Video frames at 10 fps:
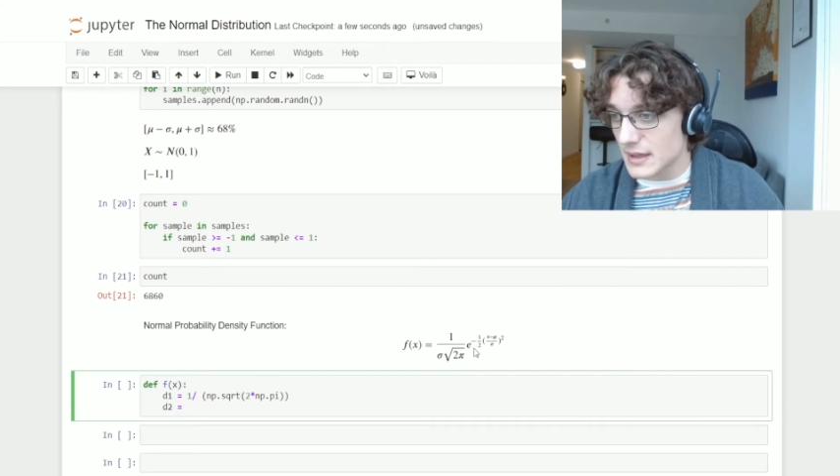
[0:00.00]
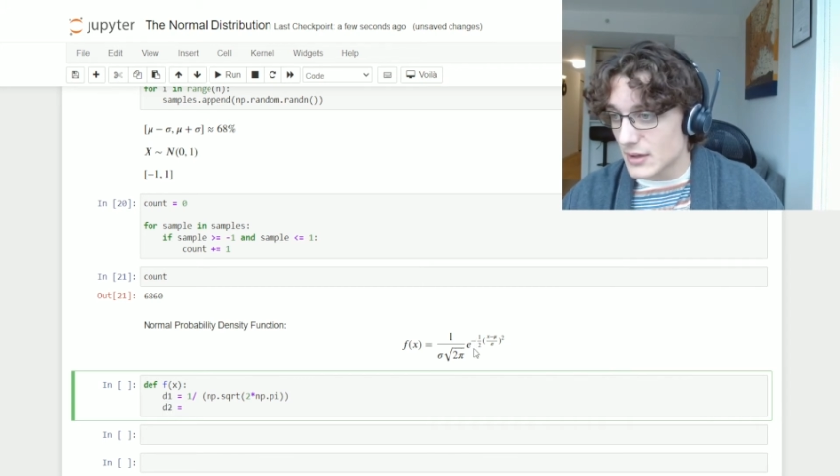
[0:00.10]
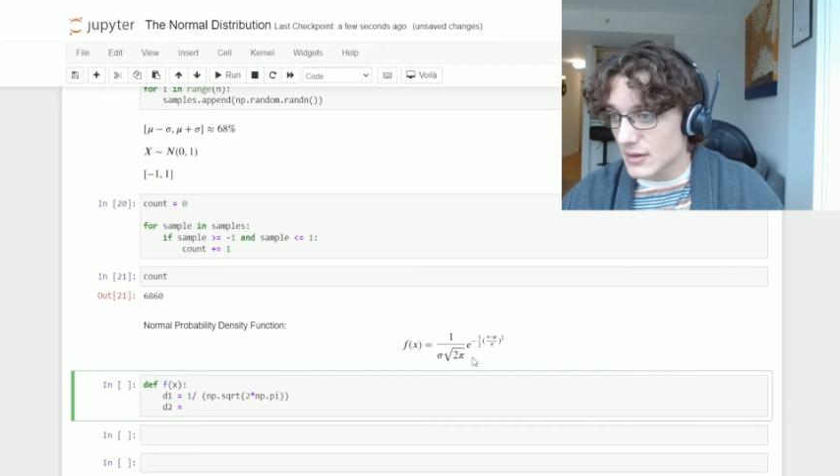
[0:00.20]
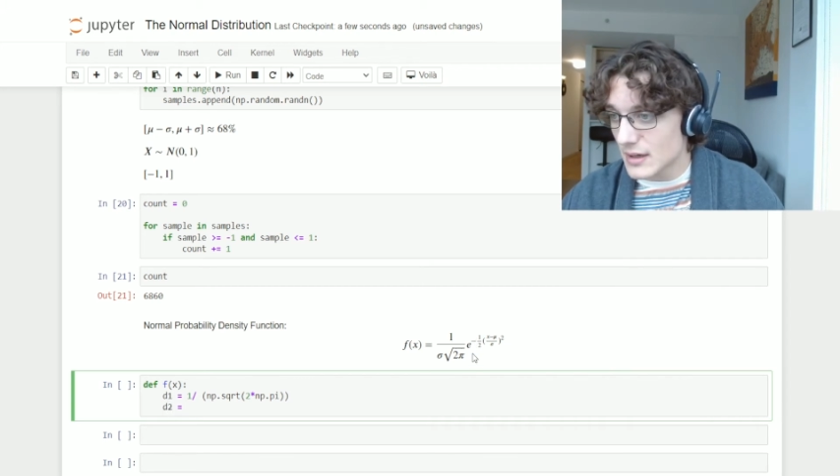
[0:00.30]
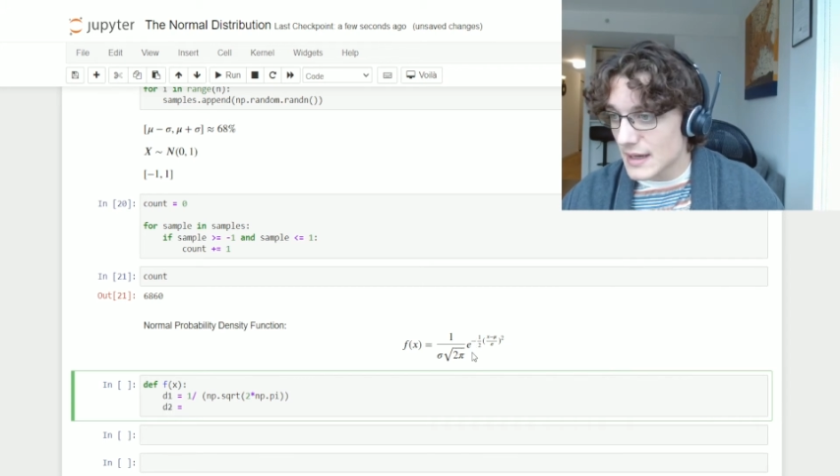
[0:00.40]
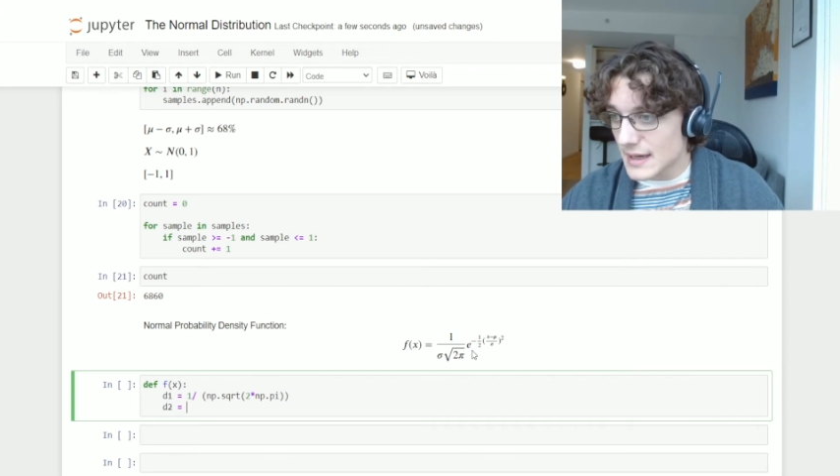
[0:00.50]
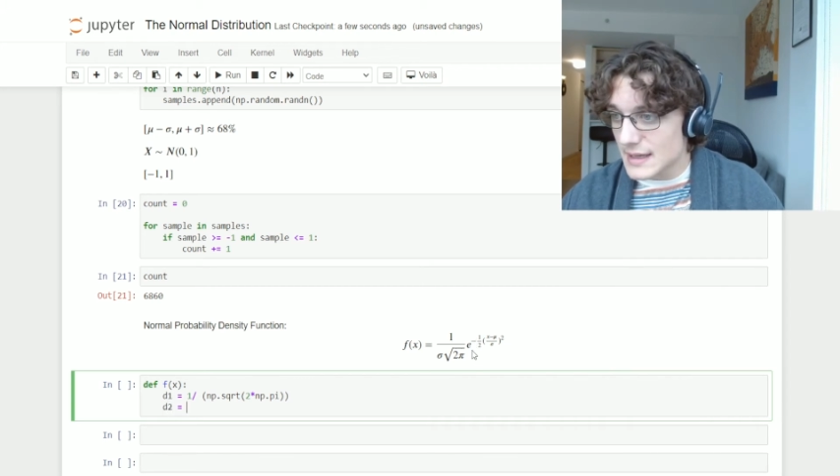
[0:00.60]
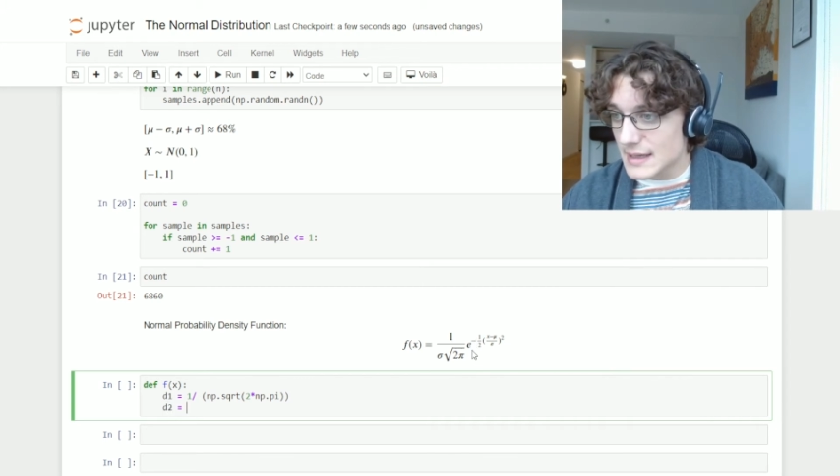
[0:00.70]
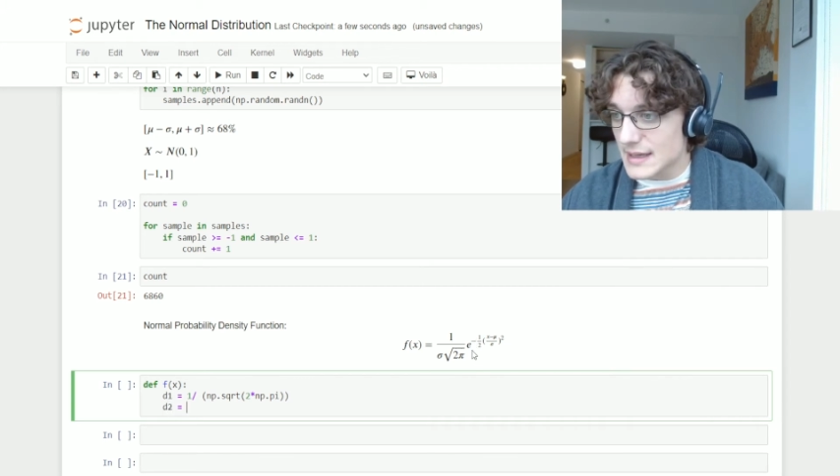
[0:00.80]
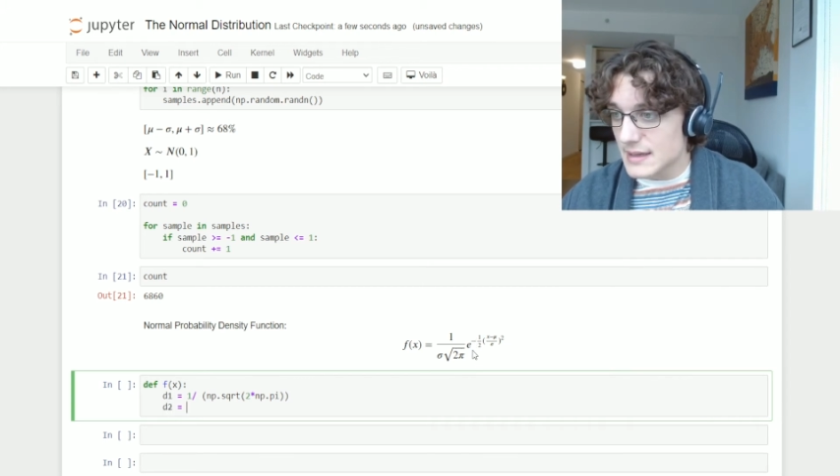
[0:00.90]
here,
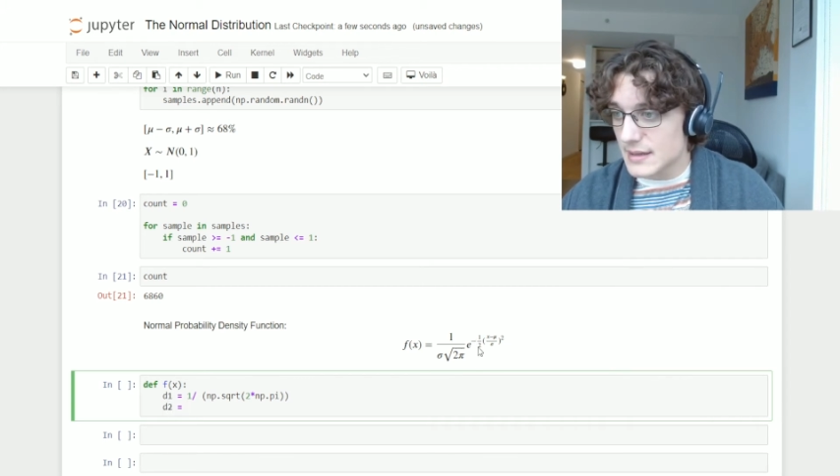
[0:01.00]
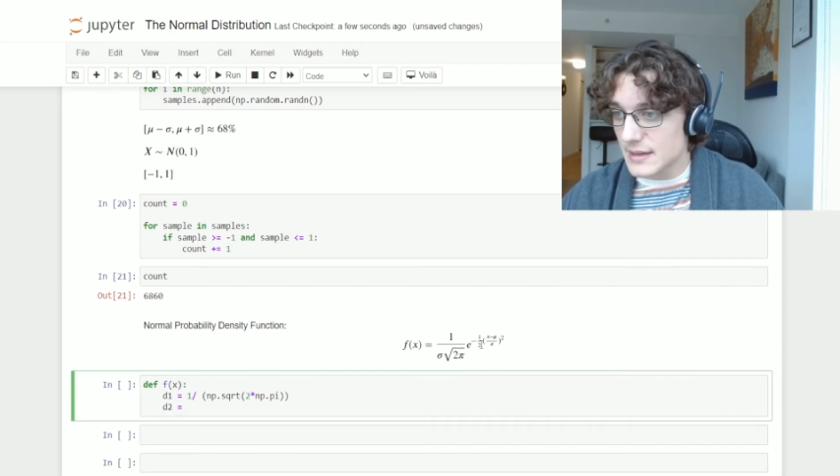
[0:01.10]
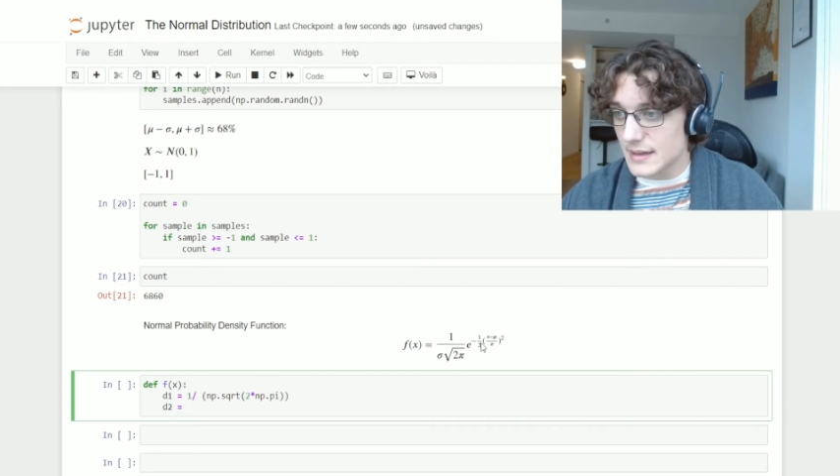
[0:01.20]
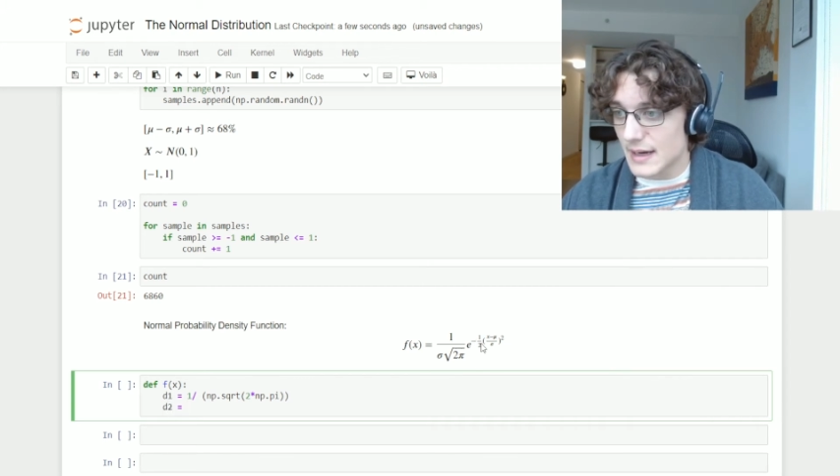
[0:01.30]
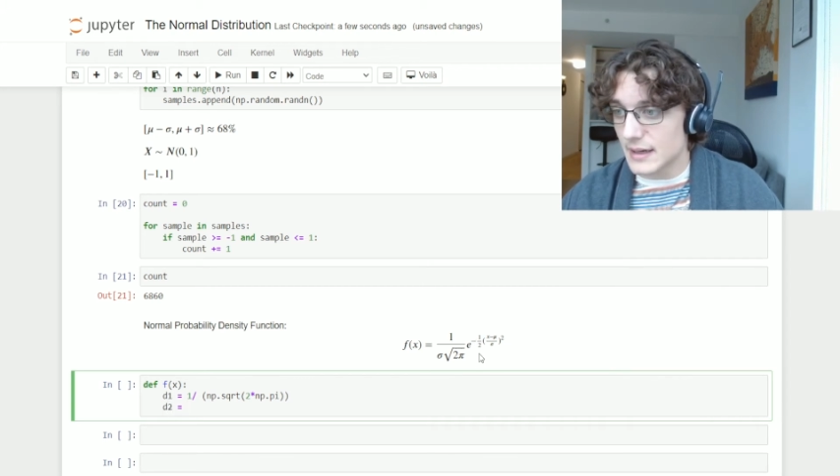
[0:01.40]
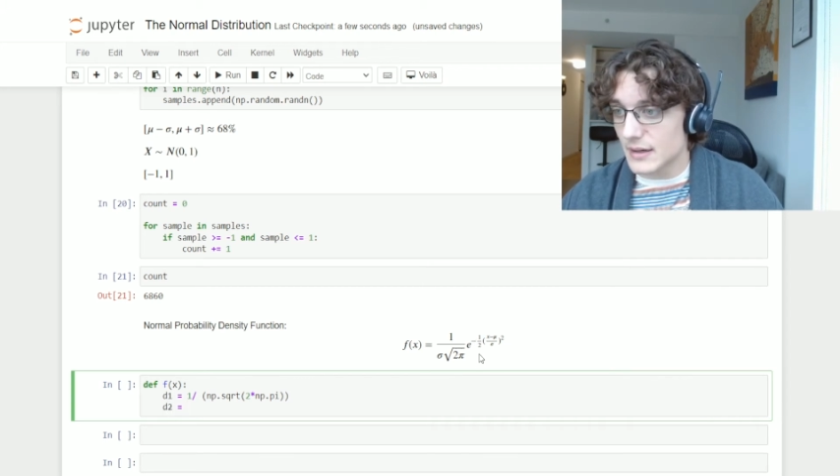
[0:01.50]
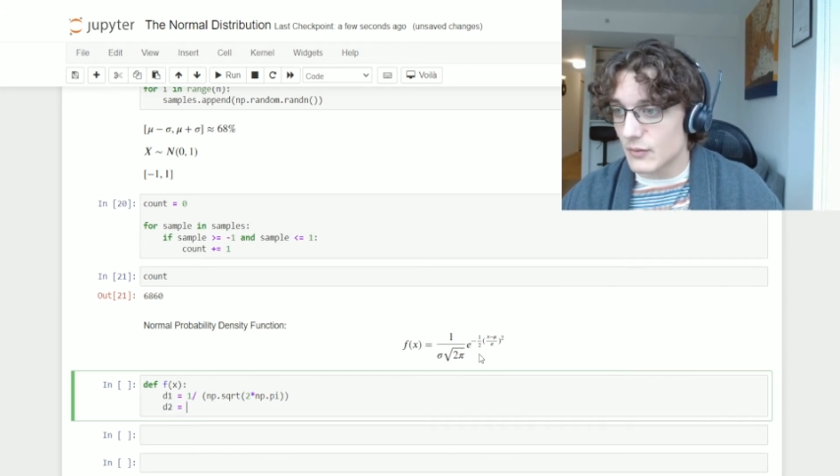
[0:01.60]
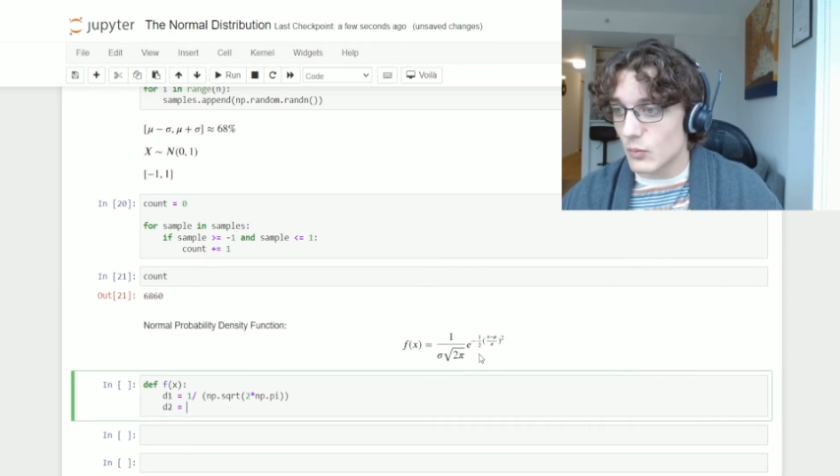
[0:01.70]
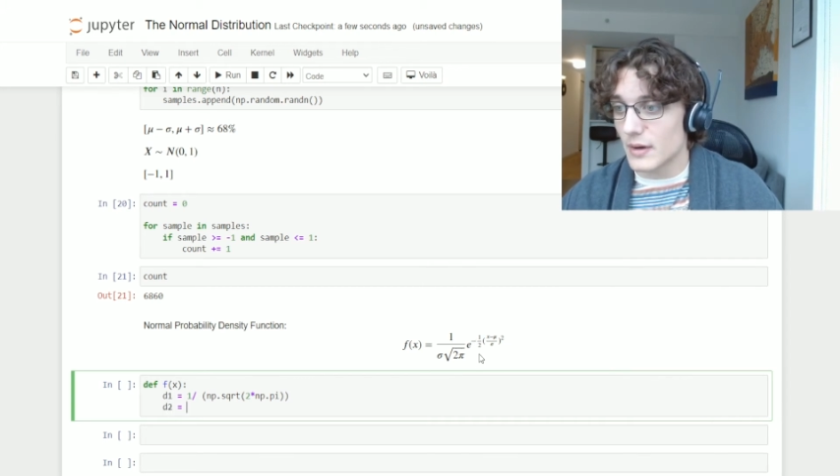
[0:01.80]
e to the negative